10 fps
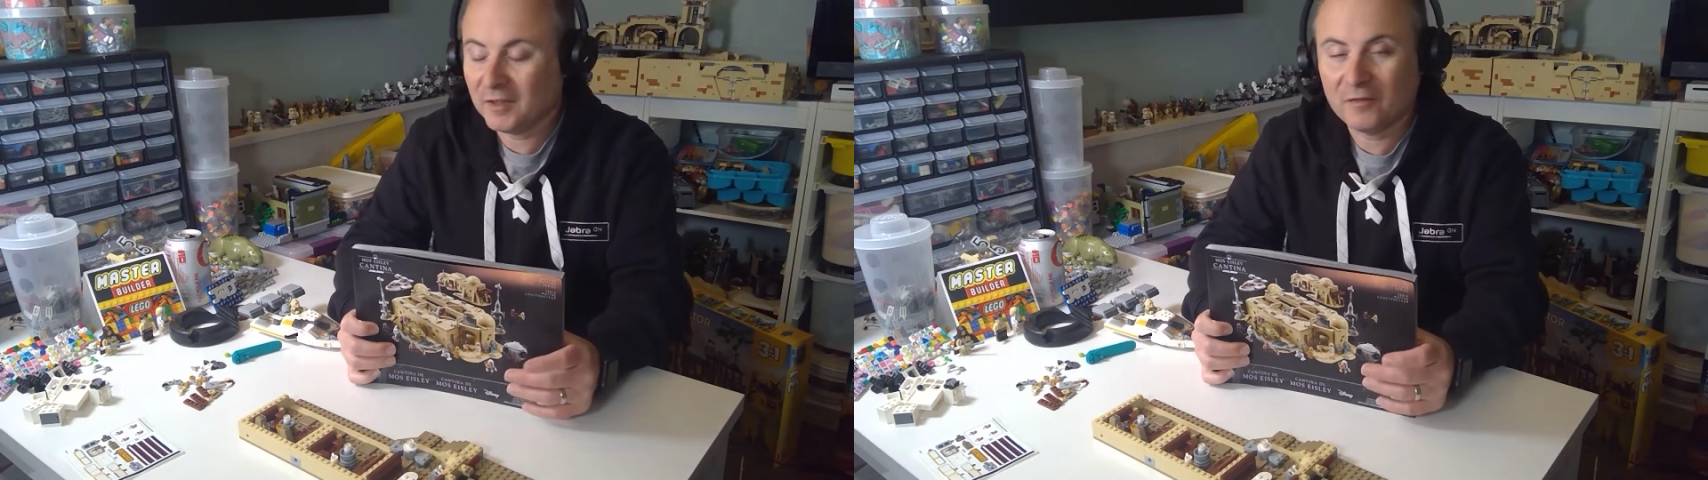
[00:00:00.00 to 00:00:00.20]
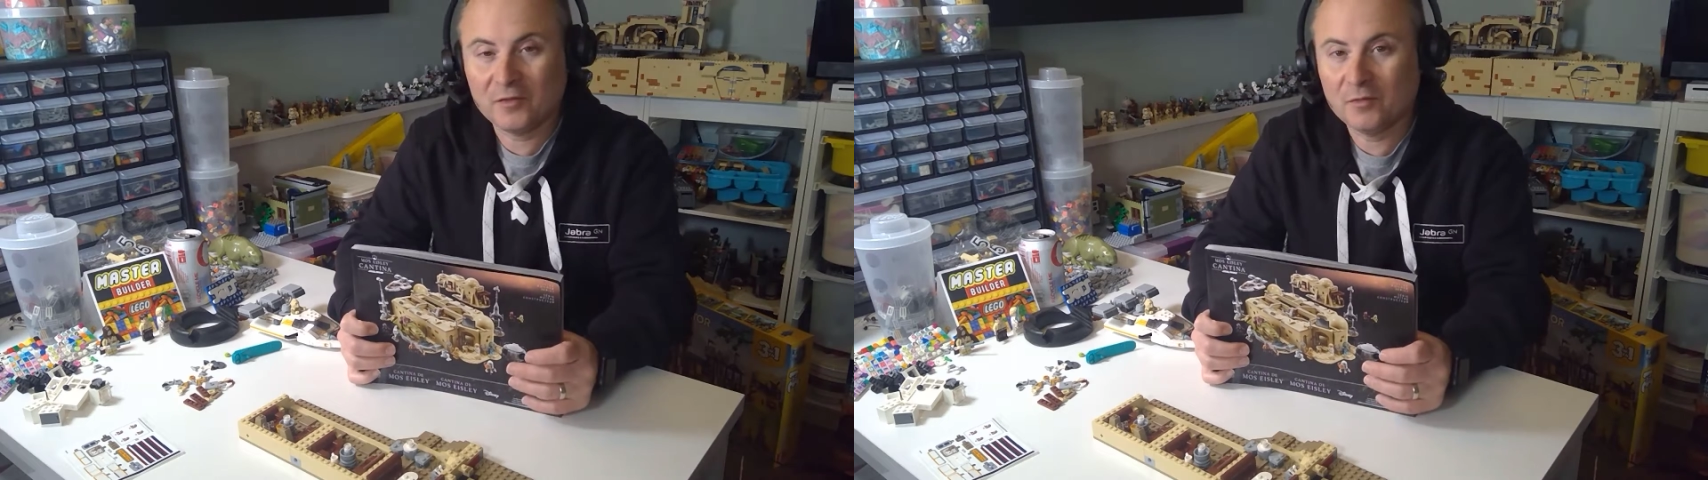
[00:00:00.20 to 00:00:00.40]

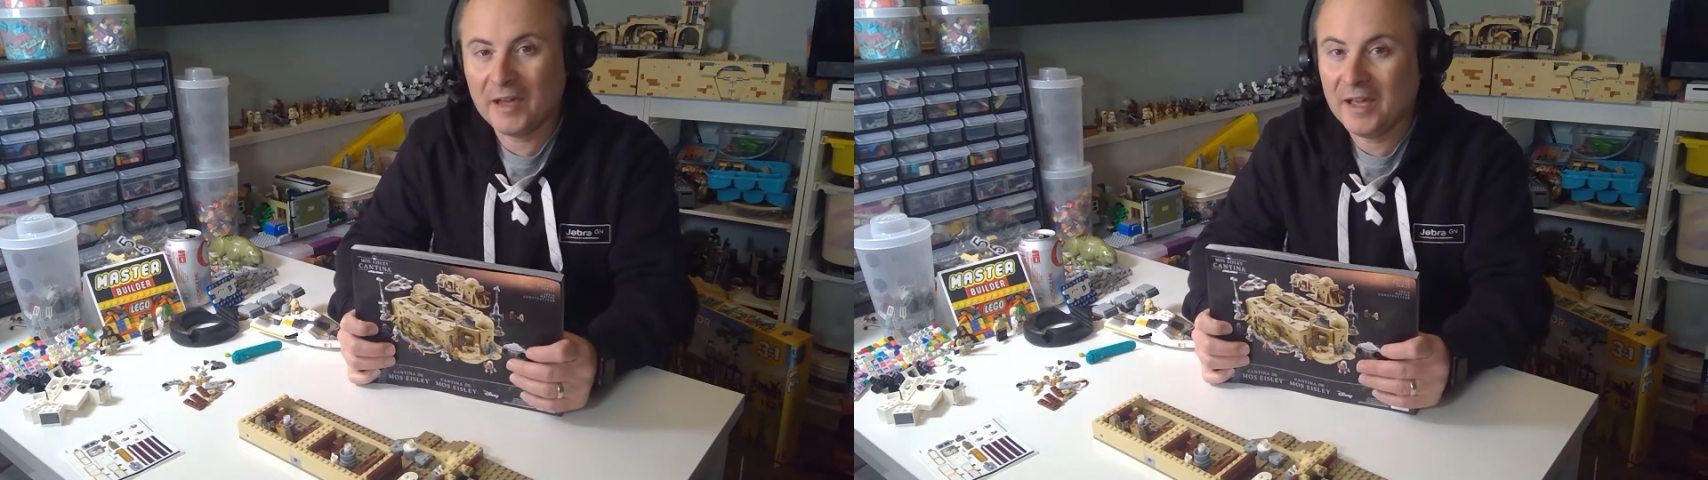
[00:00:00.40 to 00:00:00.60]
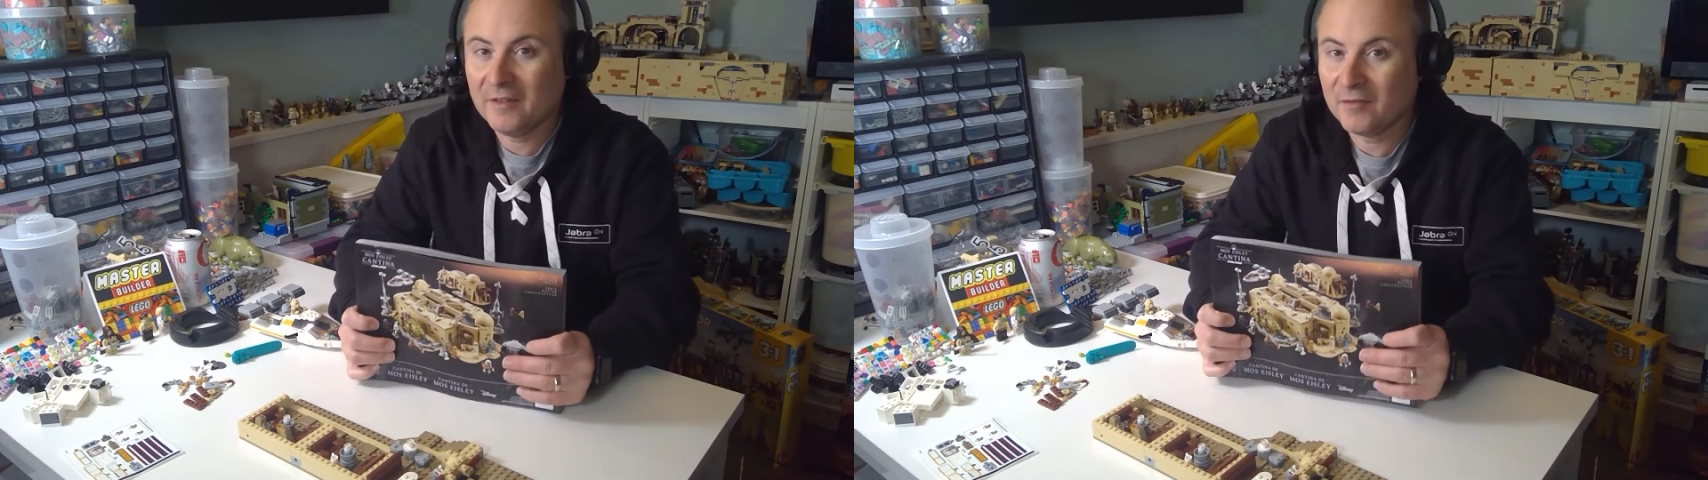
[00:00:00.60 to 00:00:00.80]
If you
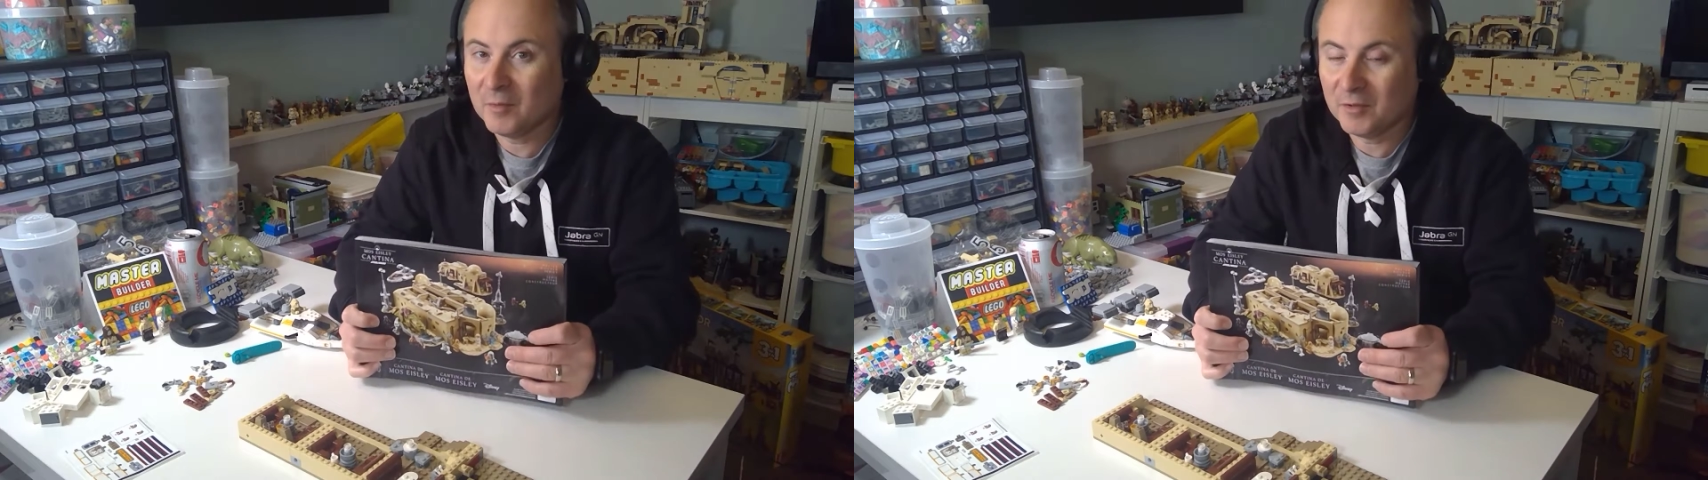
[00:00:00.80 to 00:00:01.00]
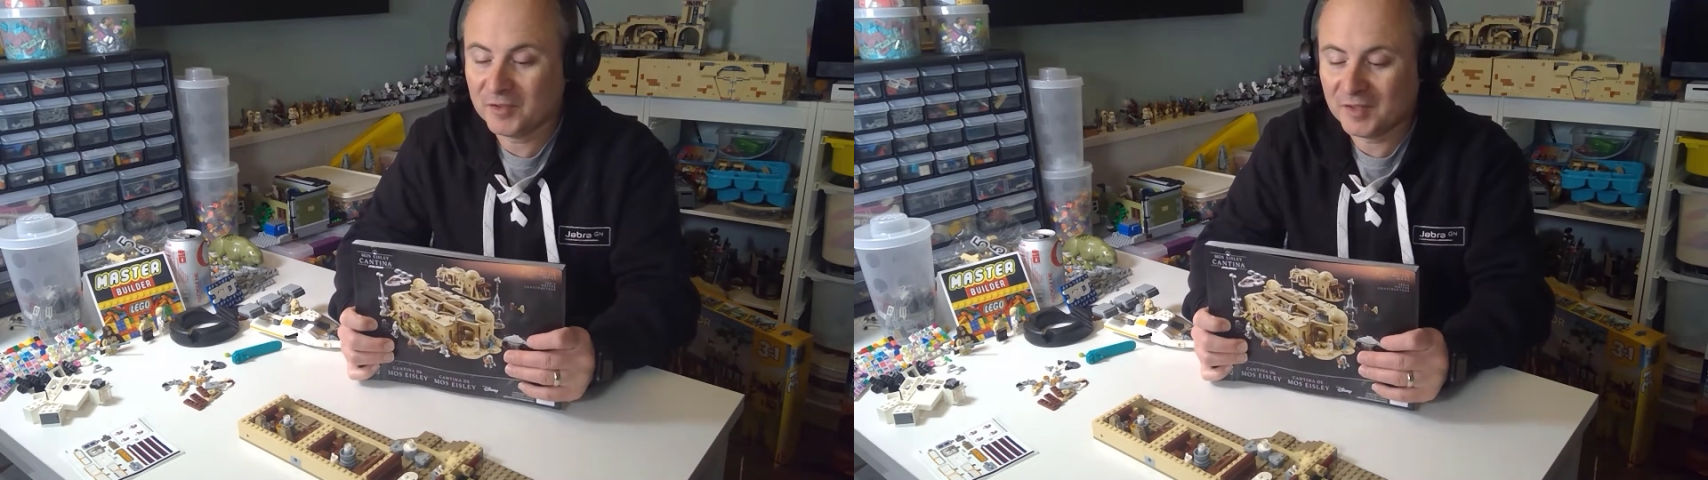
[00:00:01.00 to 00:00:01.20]
have the Mos